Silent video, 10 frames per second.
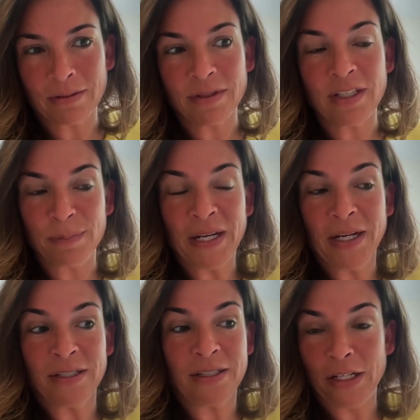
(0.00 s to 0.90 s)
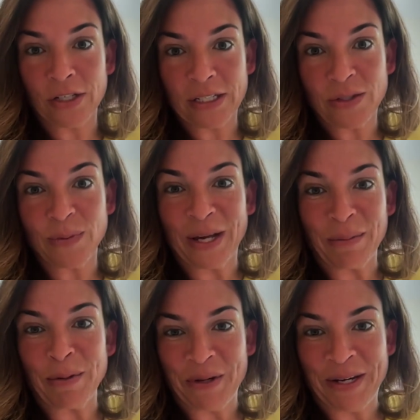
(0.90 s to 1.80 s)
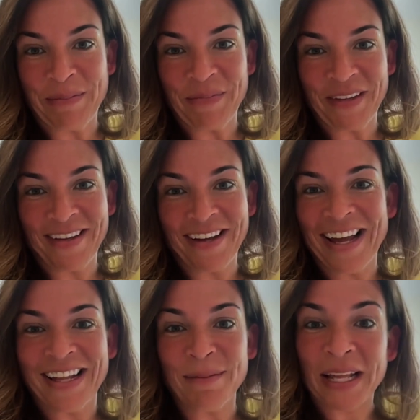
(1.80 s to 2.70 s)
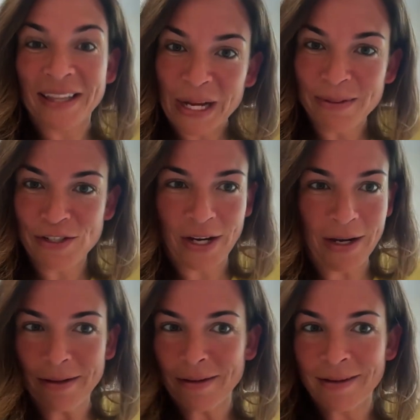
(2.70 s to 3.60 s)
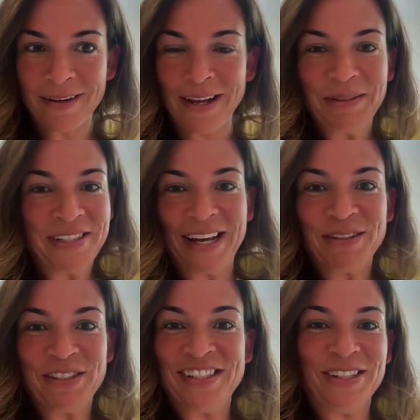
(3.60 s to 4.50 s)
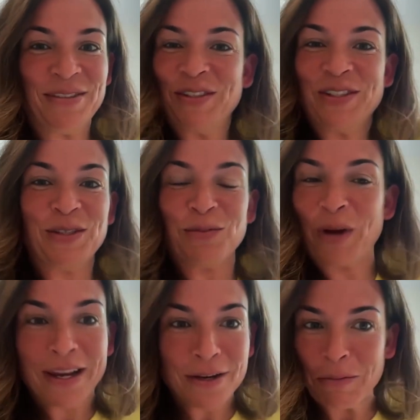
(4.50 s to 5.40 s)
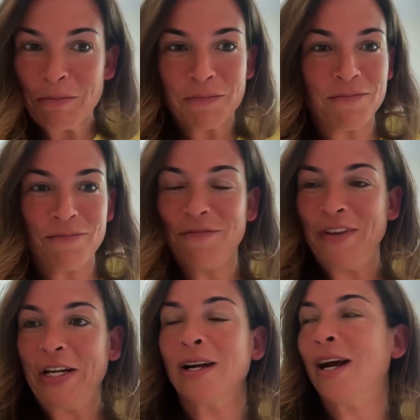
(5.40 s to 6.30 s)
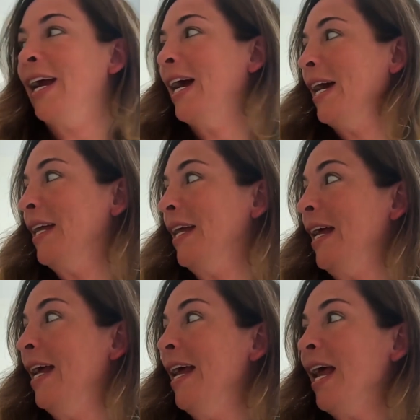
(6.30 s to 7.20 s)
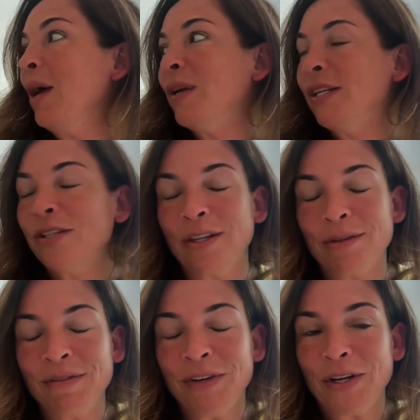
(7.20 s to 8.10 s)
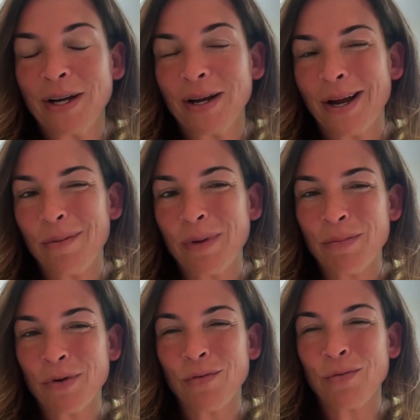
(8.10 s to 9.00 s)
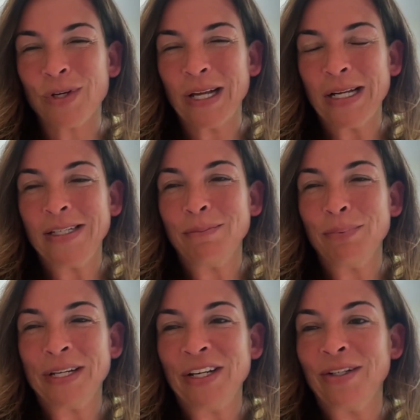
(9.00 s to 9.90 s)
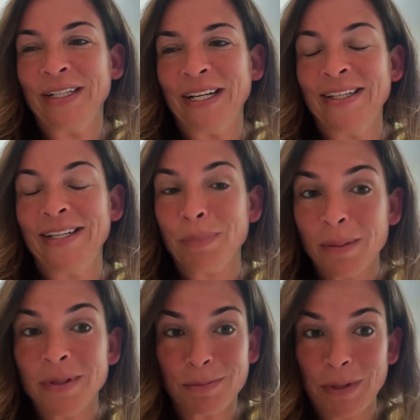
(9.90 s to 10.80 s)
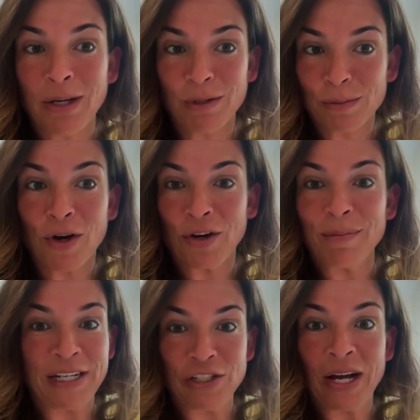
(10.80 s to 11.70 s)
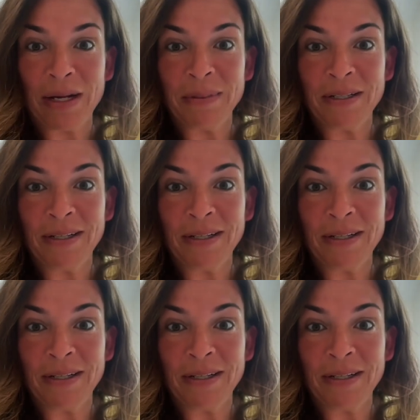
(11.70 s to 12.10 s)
speak on stages without a podium. My leg would shake. It was just this random fear I had. And when I started the Riveter, I remember realizing pretty early on, public speaking was part of my job.